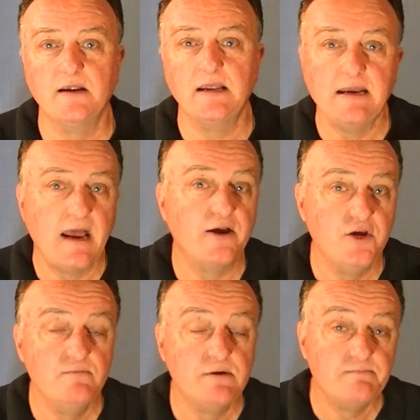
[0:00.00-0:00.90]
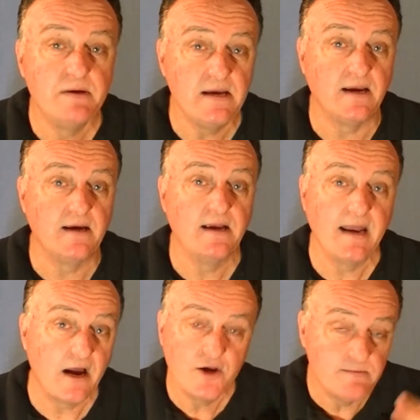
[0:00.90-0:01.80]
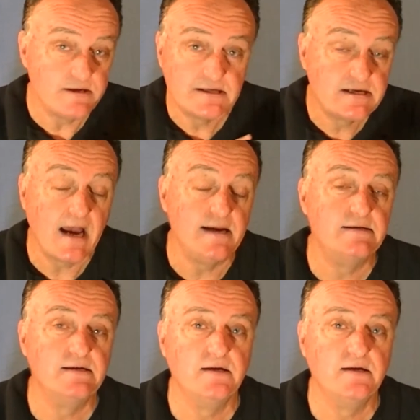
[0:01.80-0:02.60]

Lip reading: in our human being, in our human state,